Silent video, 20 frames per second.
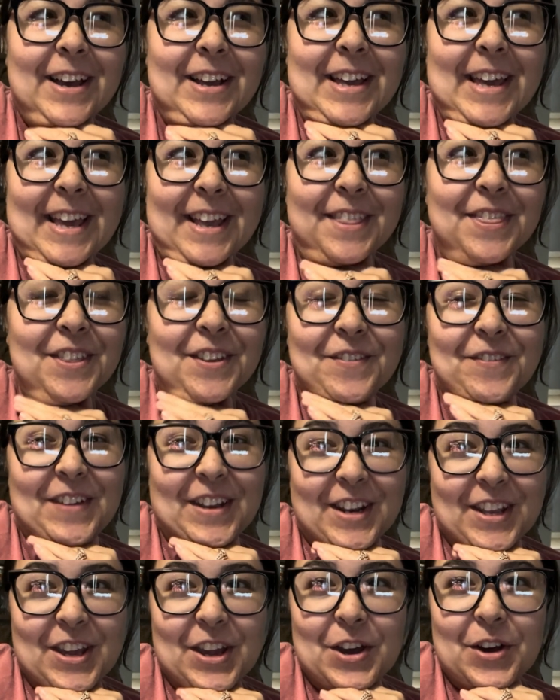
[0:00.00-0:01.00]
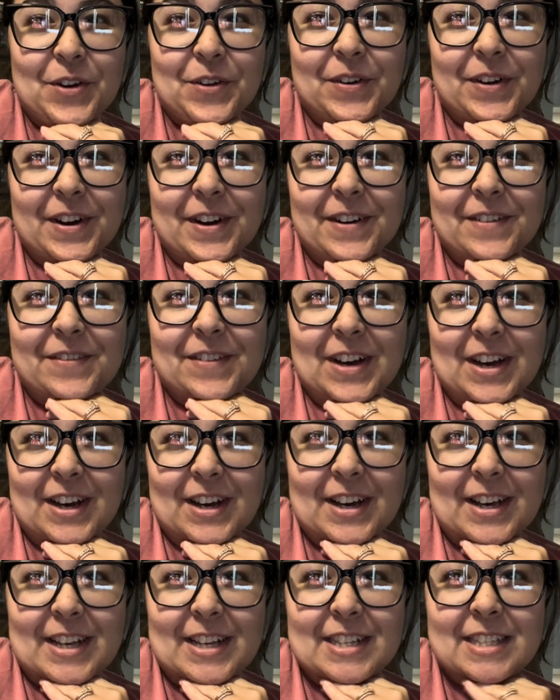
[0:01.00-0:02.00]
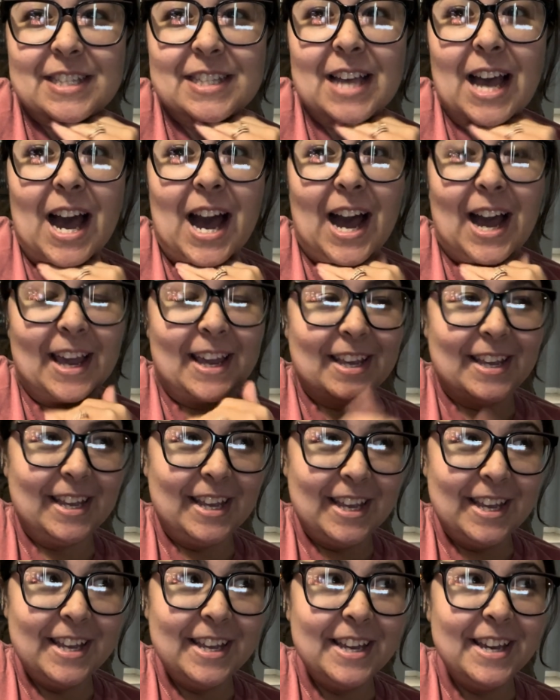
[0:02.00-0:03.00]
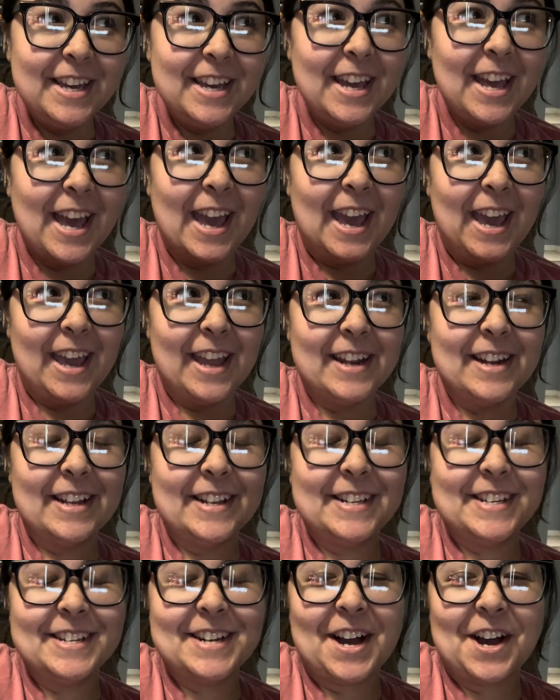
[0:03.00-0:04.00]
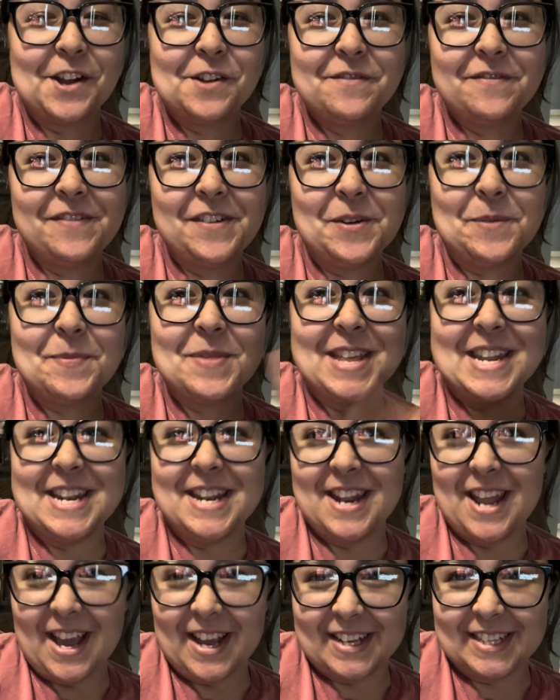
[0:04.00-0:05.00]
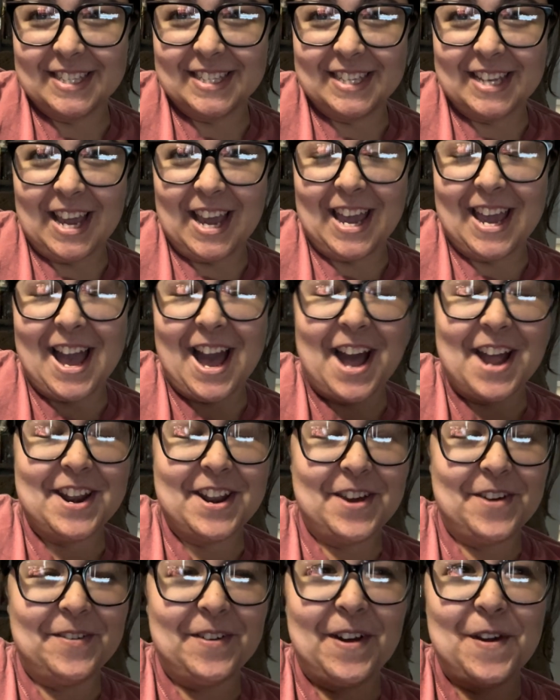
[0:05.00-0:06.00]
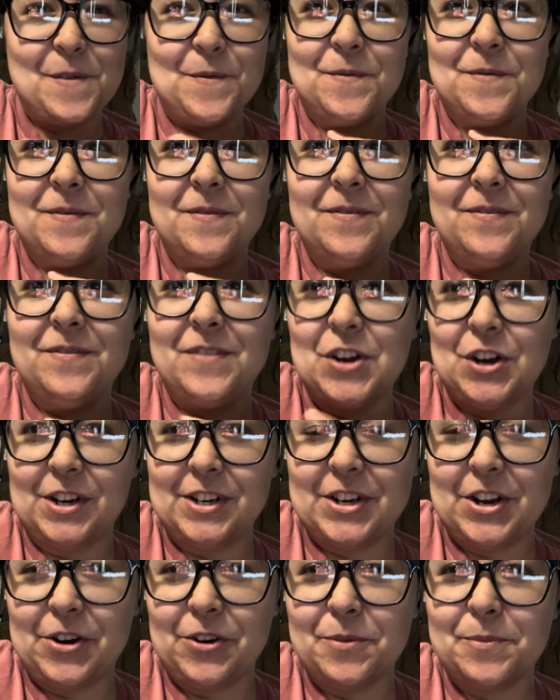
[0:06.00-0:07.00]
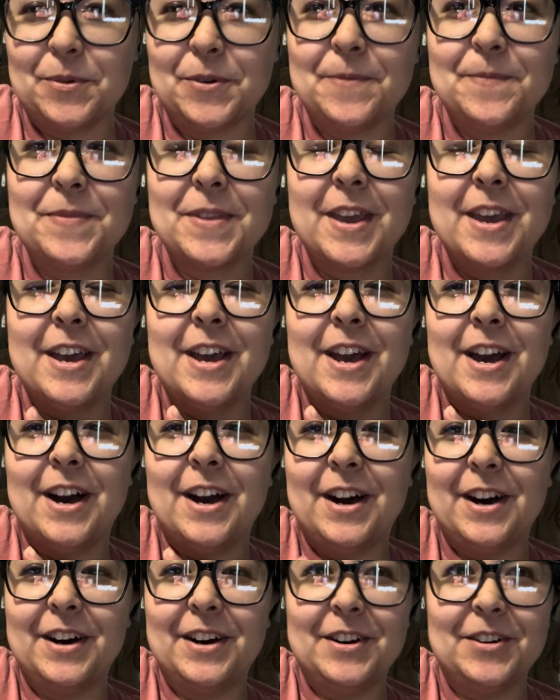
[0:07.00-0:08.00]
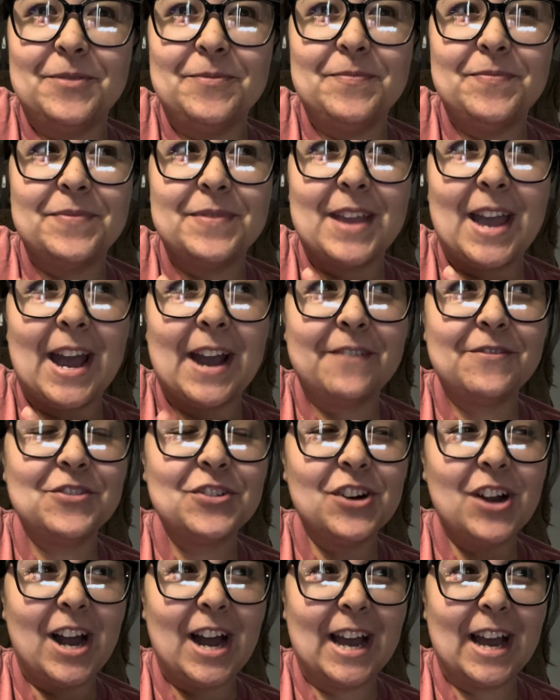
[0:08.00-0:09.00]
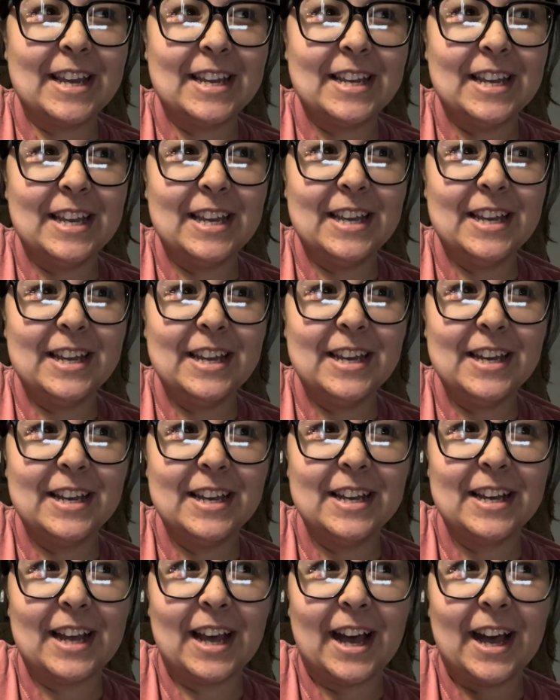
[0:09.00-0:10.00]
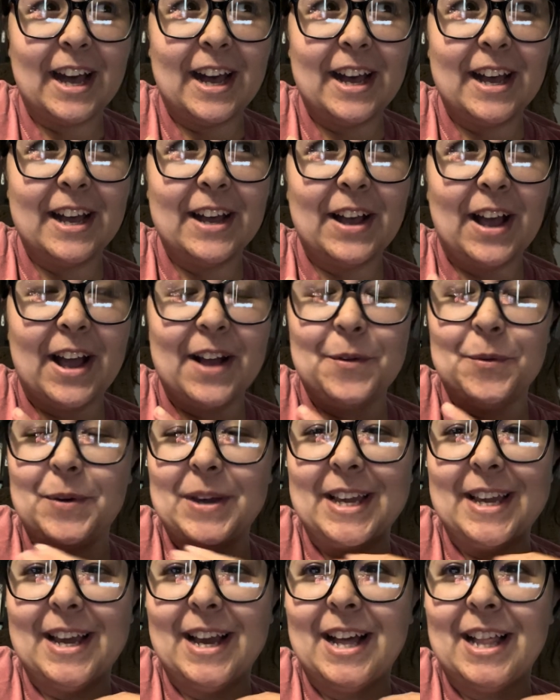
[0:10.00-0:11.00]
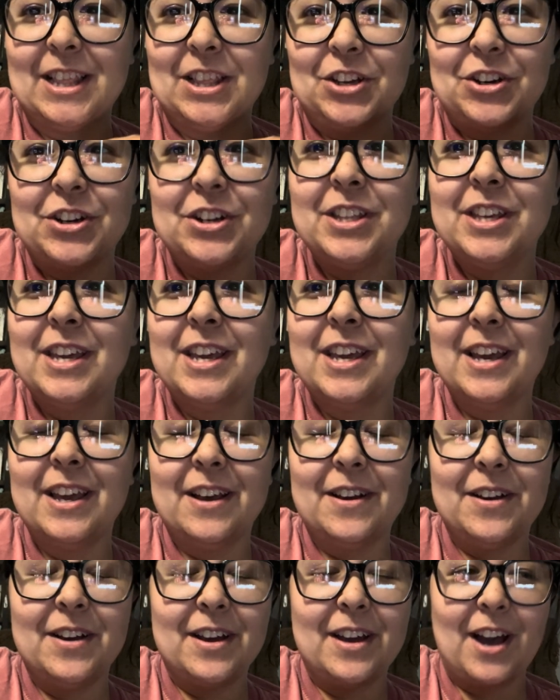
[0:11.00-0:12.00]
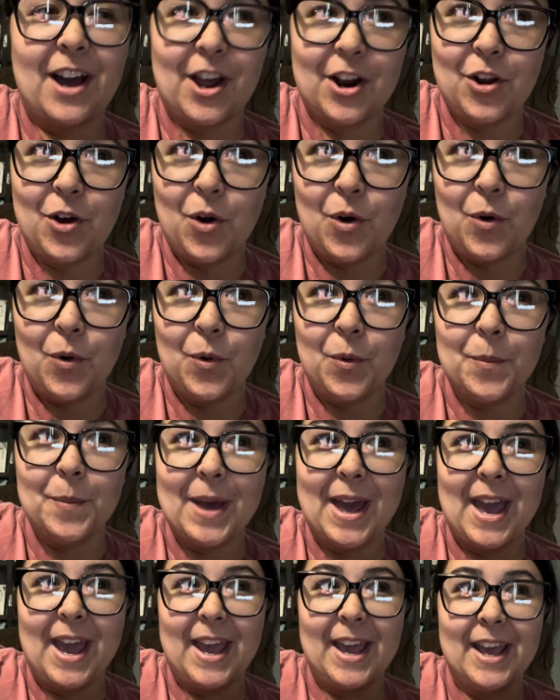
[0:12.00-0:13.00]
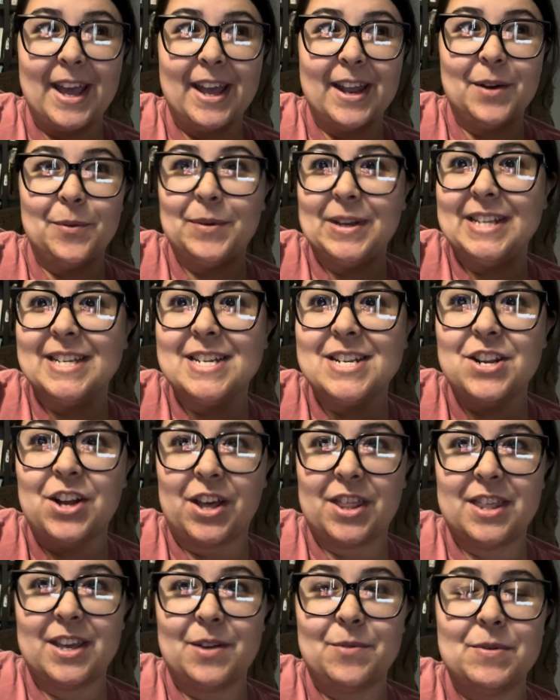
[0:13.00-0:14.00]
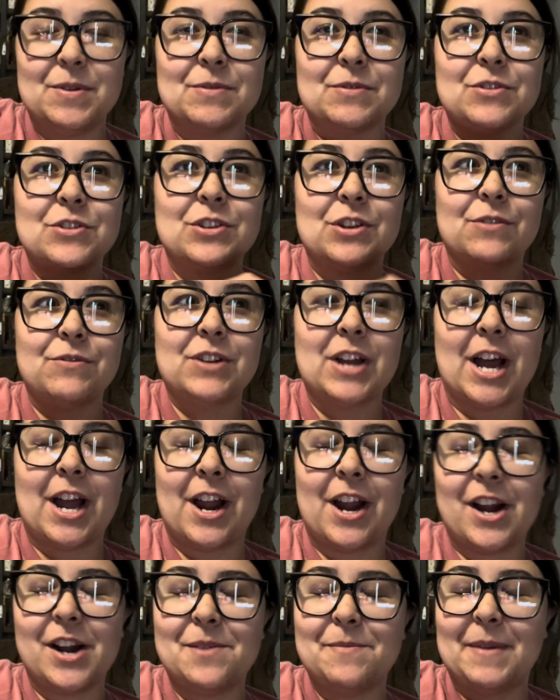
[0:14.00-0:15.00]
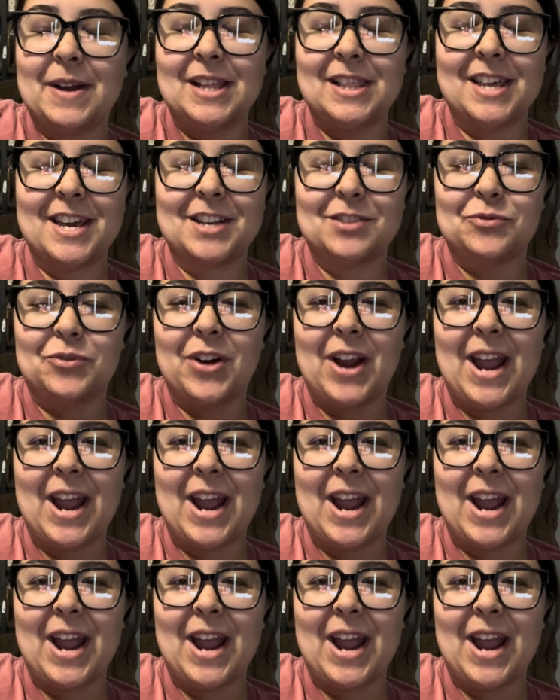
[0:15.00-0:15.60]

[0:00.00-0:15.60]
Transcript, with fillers: end the video of us hiking and I did not film the next day. I know, I'm very terrible. Um, after hiking we literally got home and we did nothing. We were so tired. My legs were